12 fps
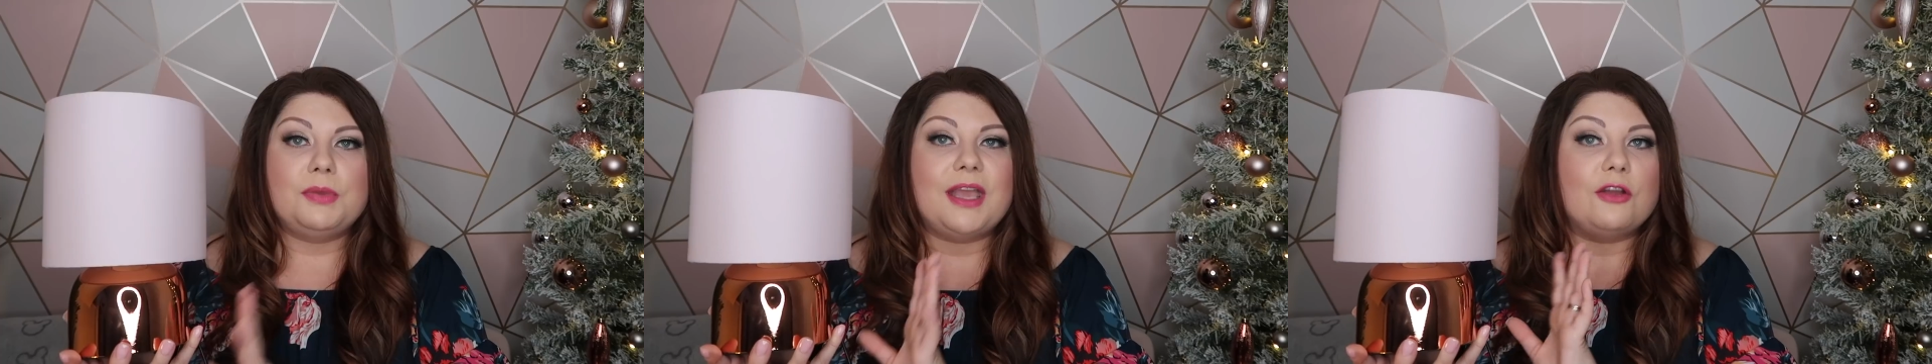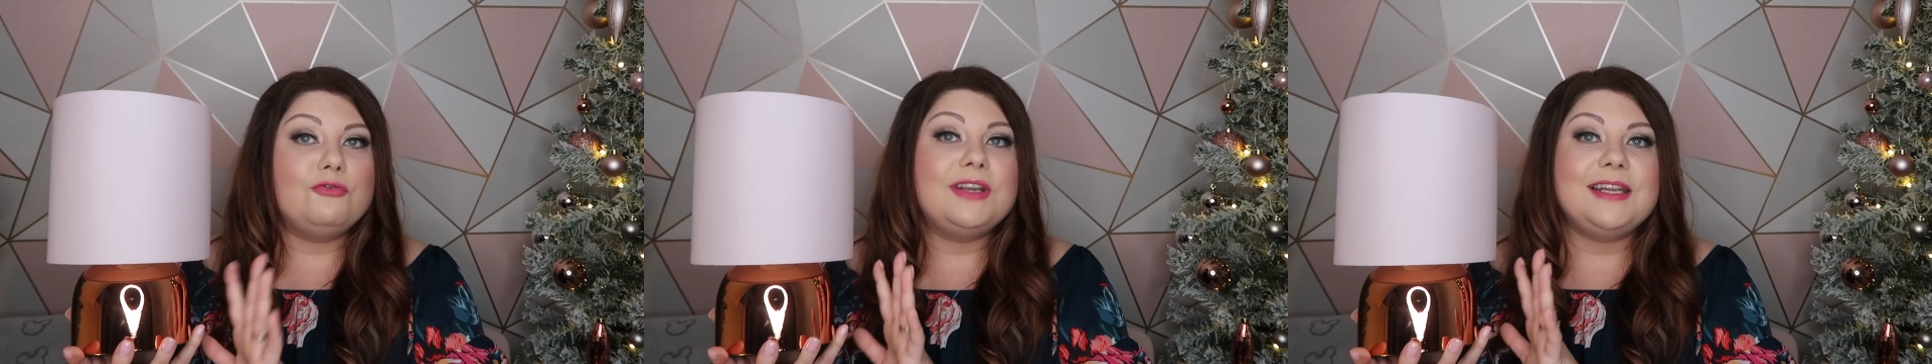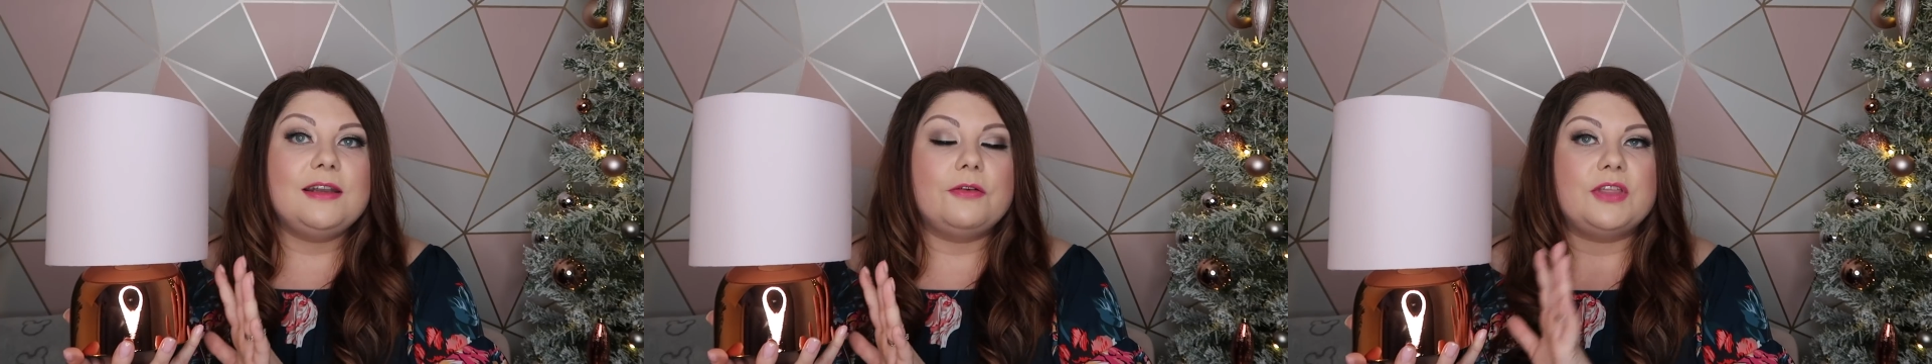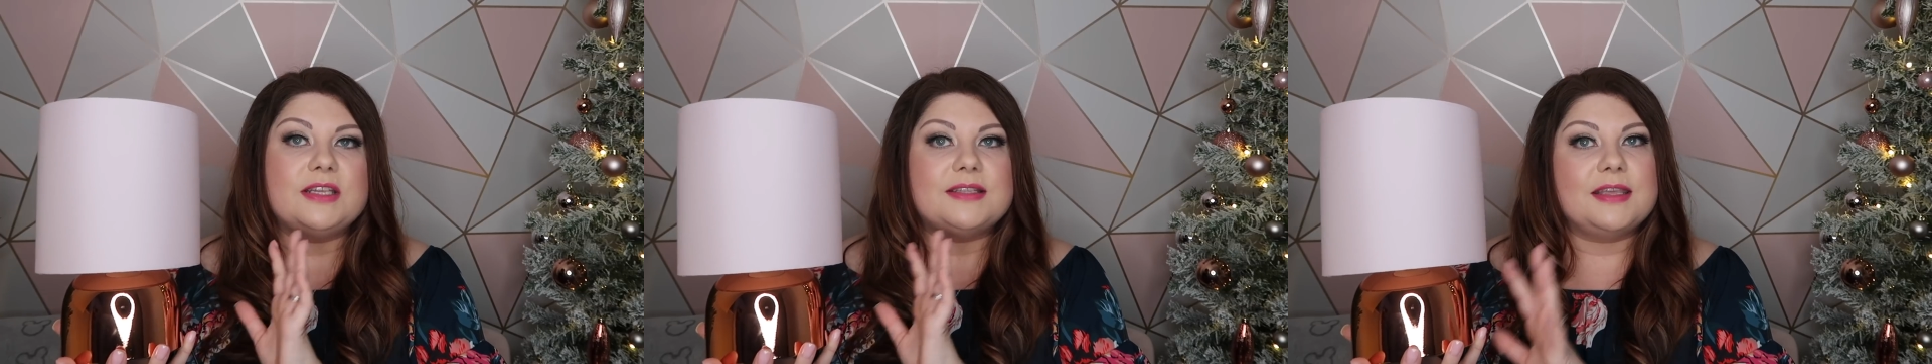But yeah, I really love
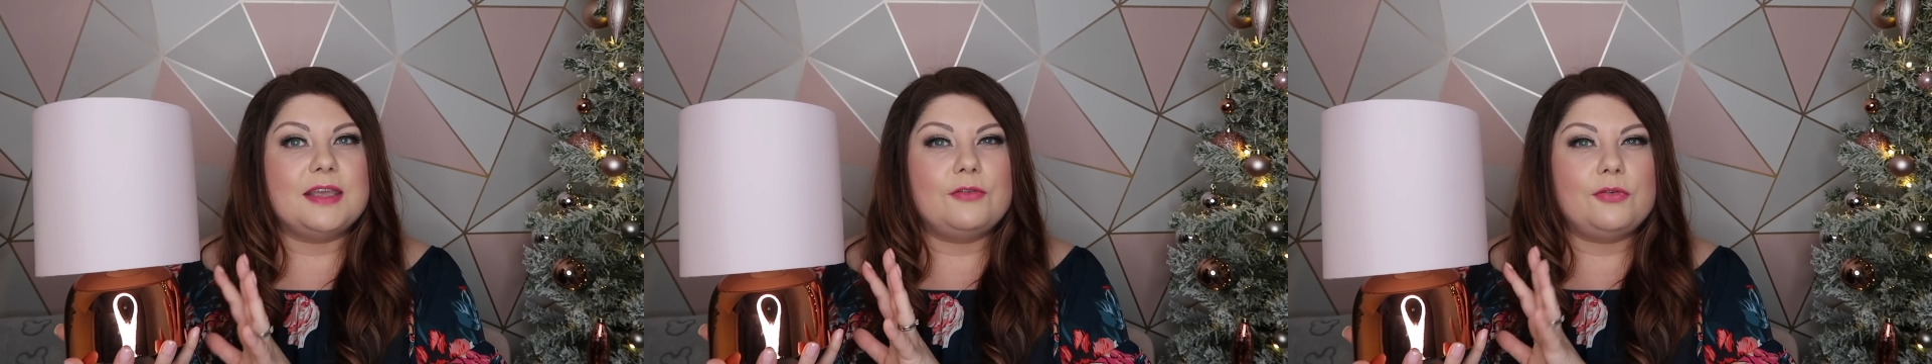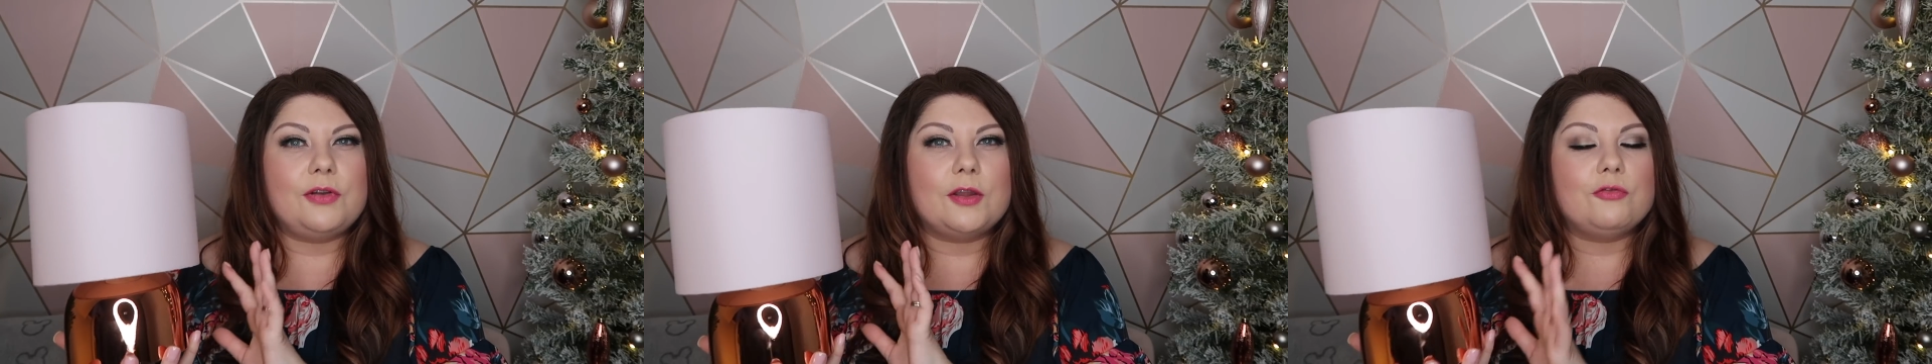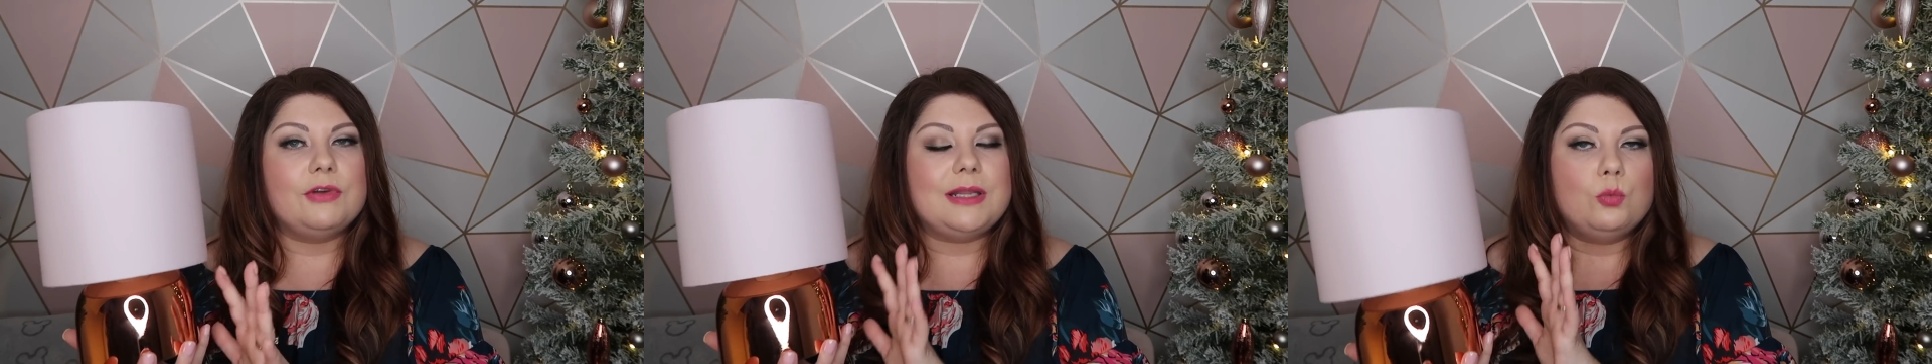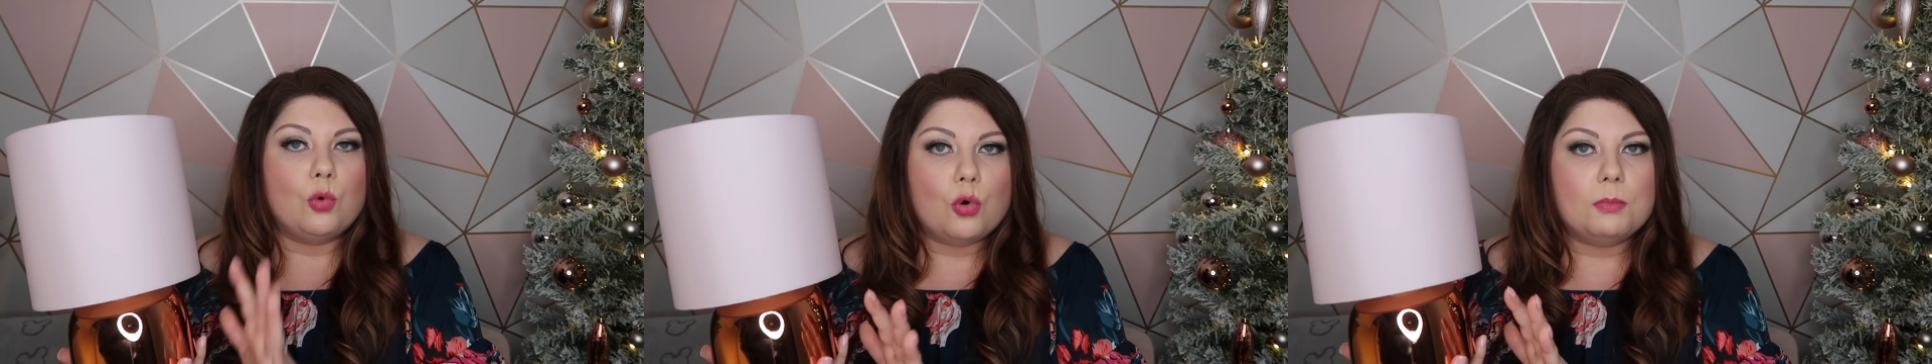these. They give off like a really
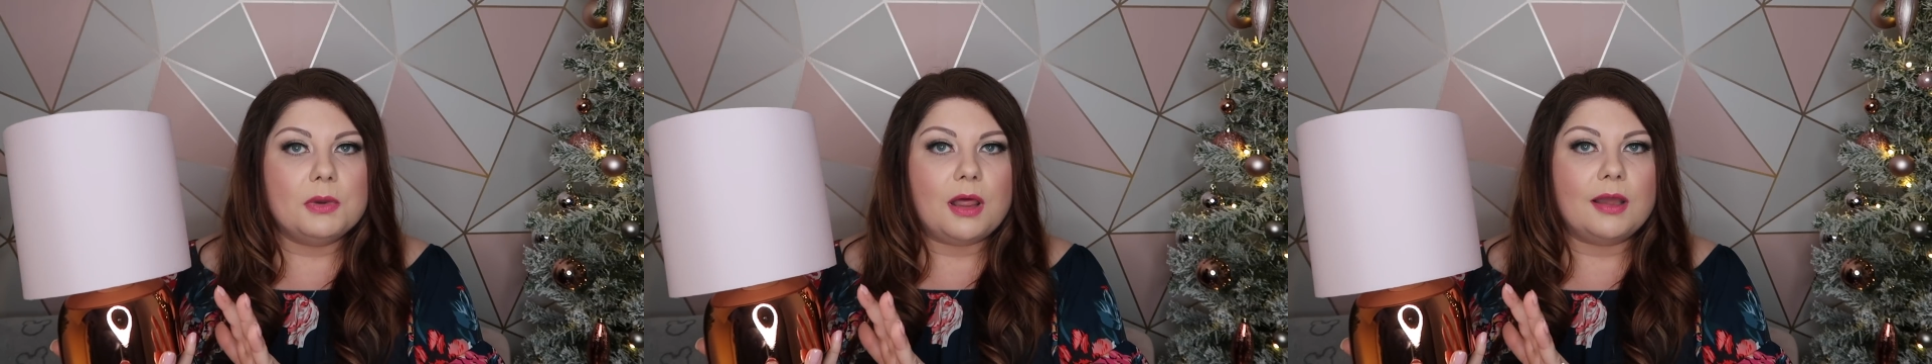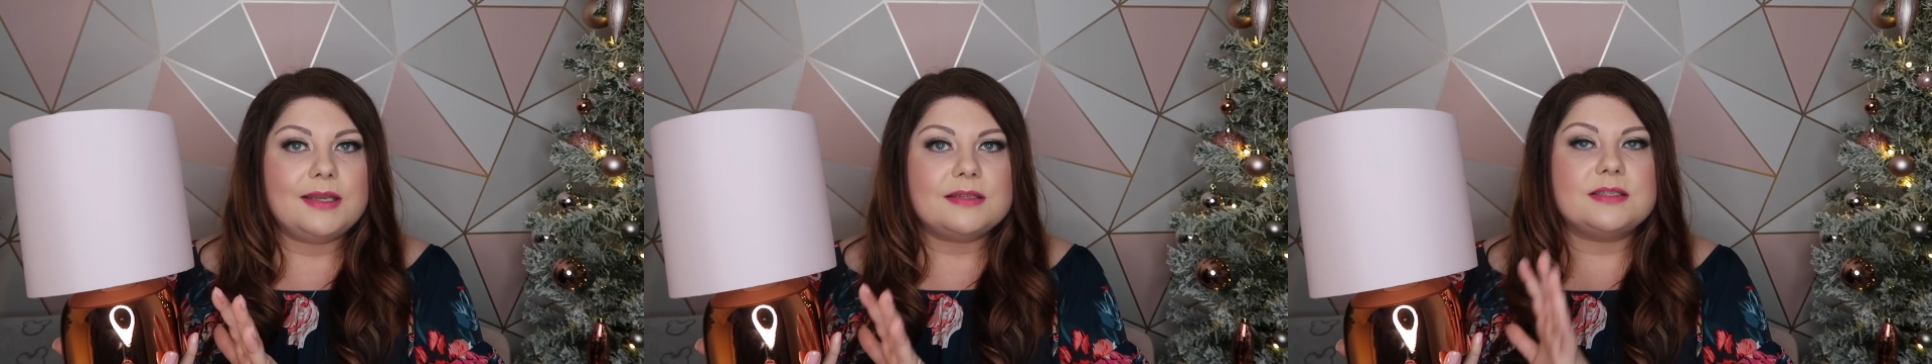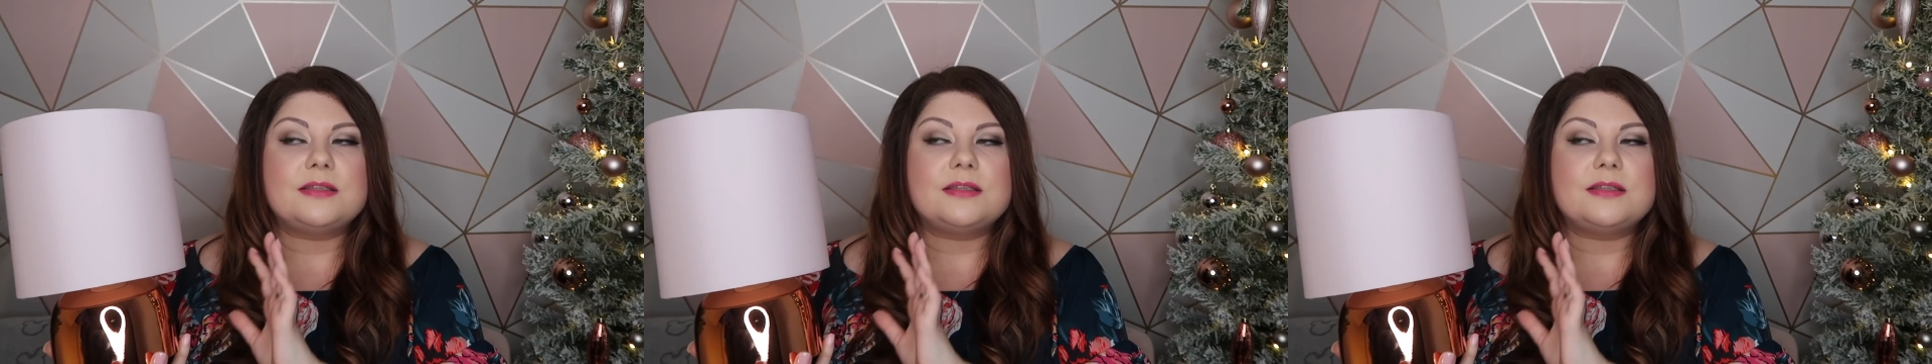warm light,